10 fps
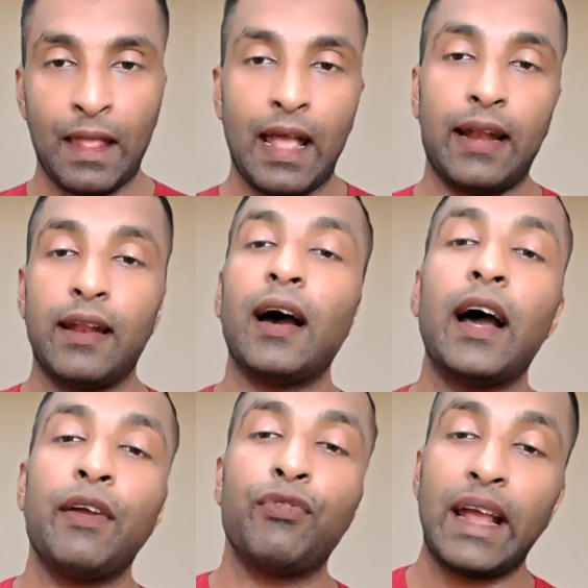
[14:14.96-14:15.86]
And
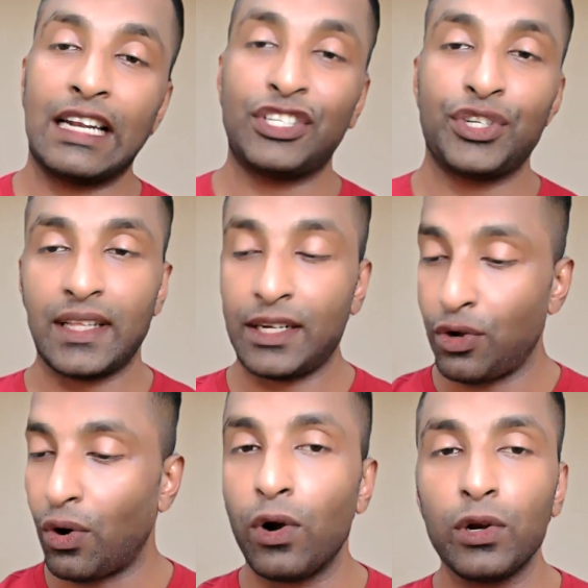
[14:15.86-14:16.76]
I would ensure that
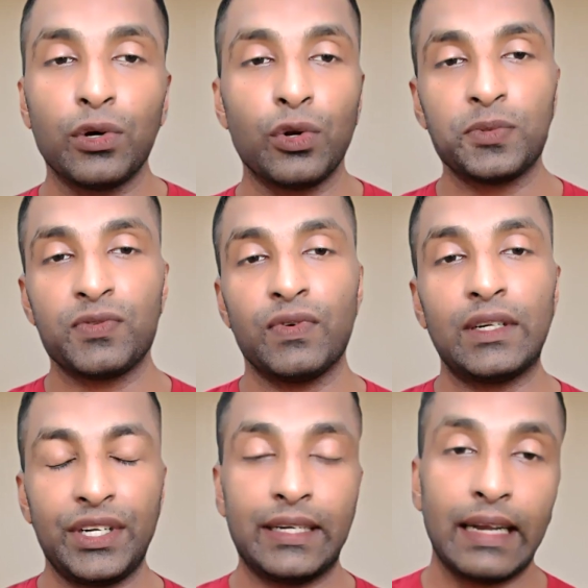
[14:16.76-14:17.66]
all groups were
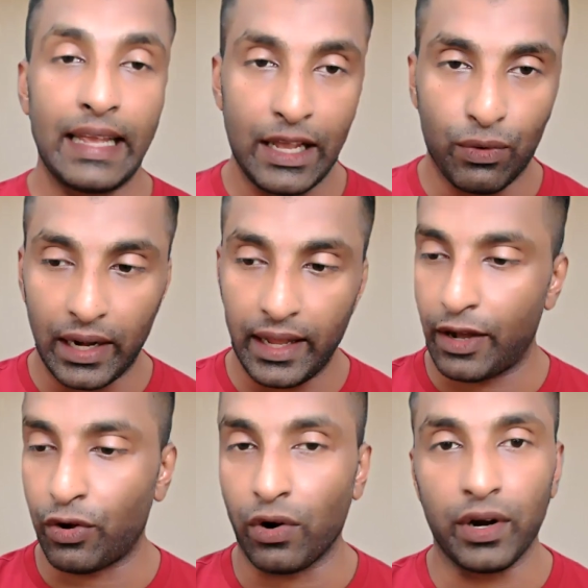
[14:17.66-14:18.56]
treated equally
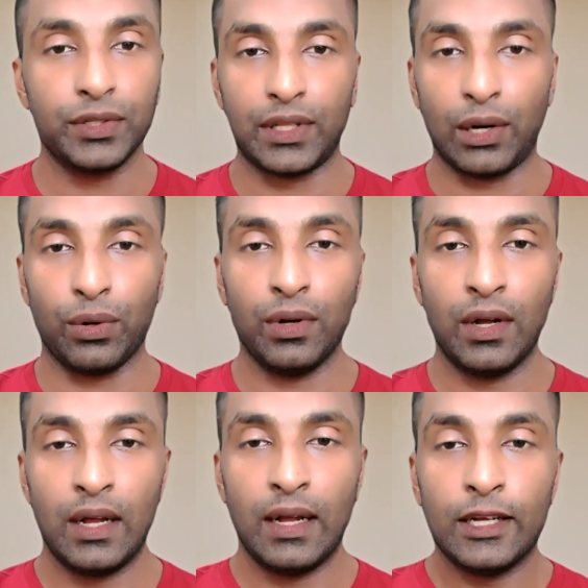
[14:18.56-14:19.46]
according to the law.
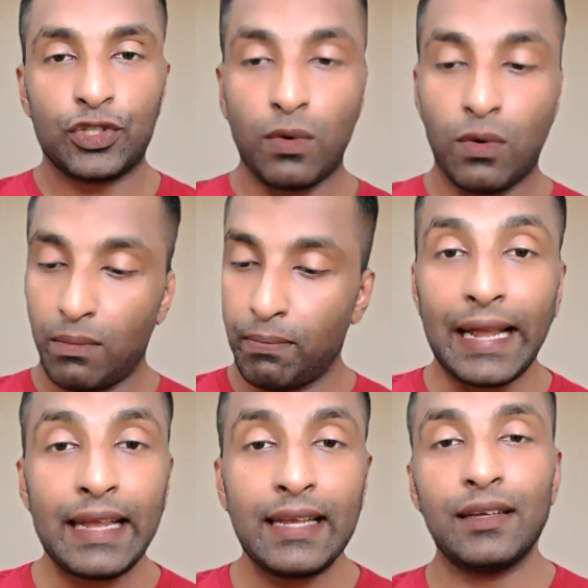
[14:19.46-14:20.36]
So by
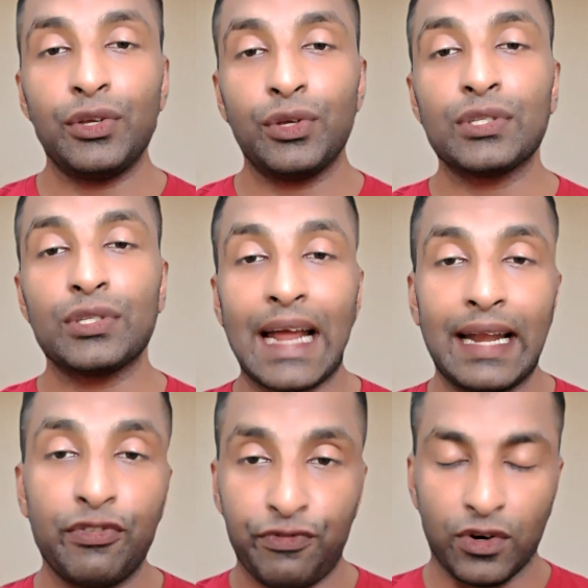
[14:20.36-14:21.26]

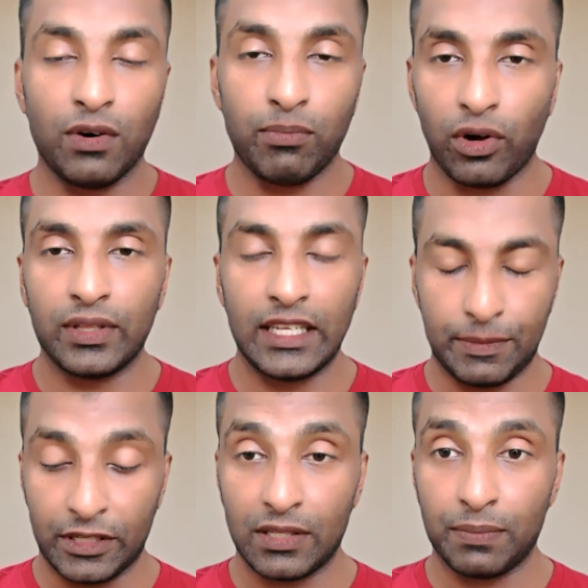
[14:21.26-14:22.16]
standing firm on these
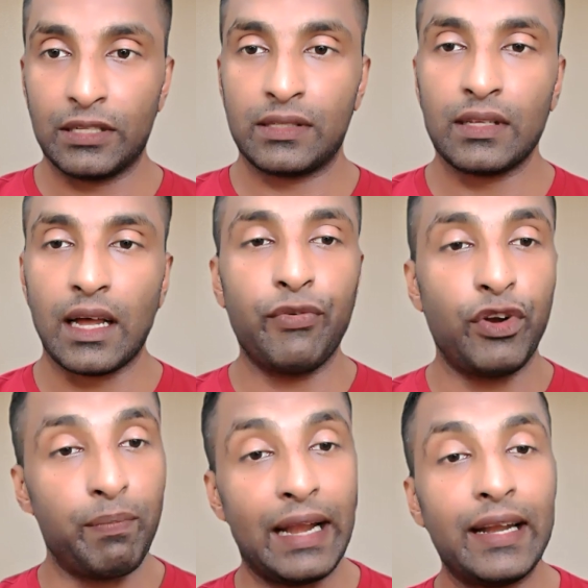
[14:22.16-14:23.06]
principles, I would
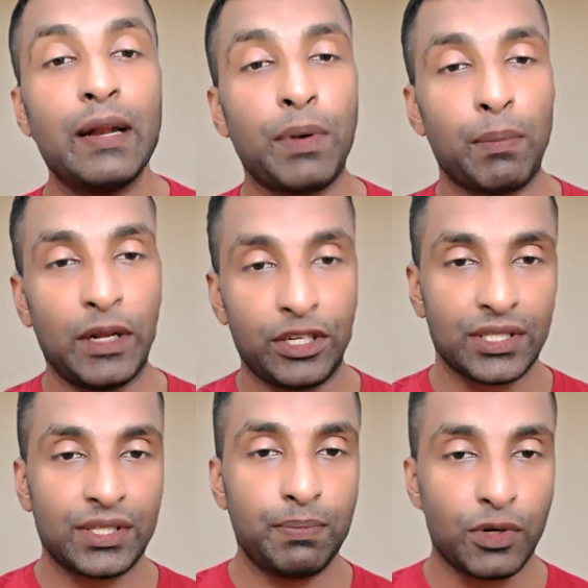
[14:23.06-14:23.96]
maintain public
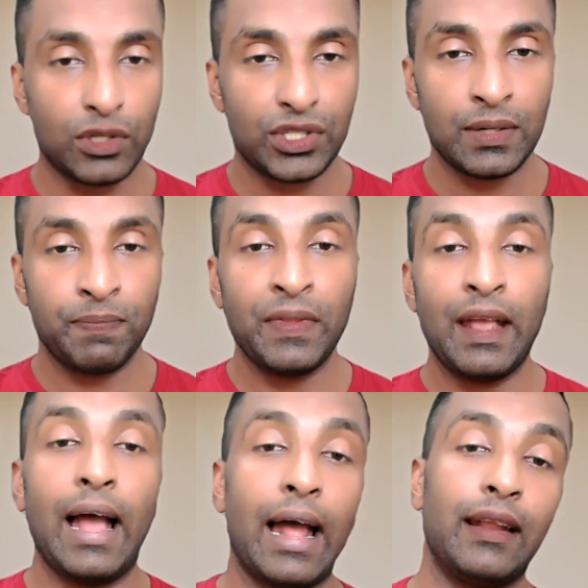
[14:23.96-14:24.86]
trust in project
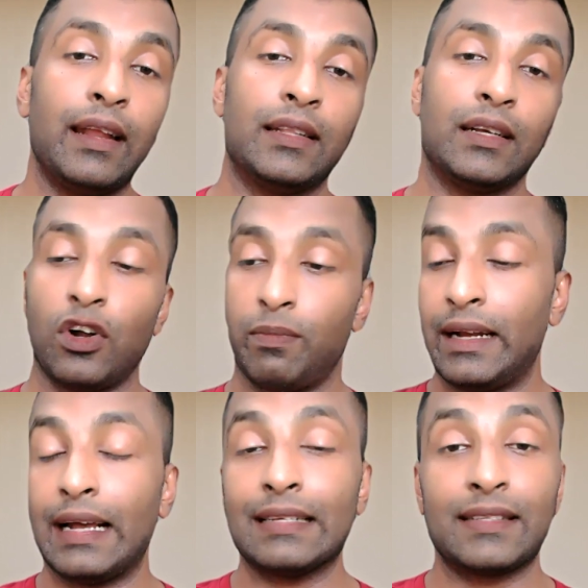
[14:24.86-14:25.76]
and in the
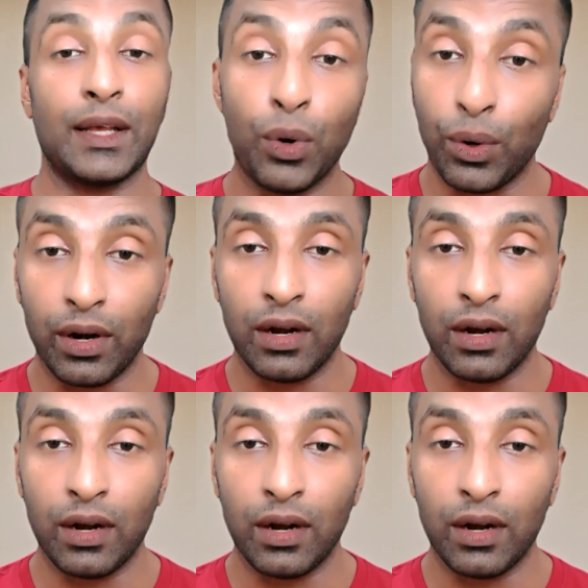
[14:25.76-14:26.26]
government as a whole.